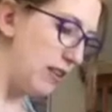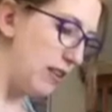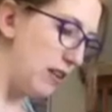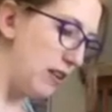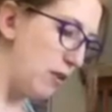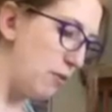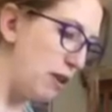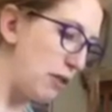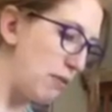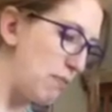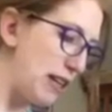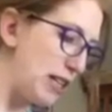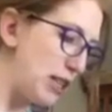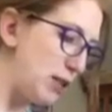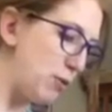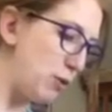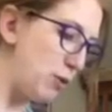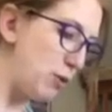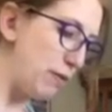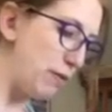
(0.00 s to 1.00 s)
with my
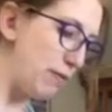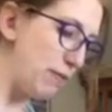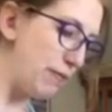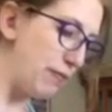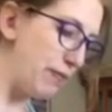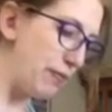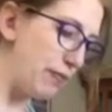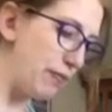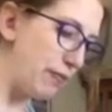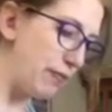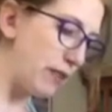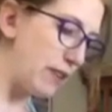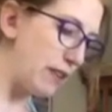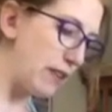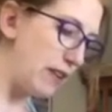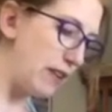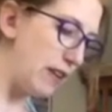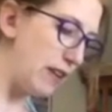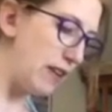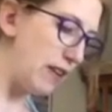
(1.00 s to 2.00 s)
spoon.
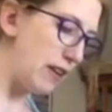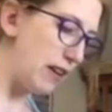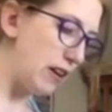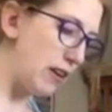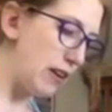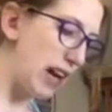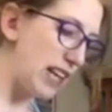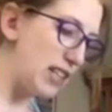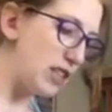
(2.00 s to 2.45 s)
Okay,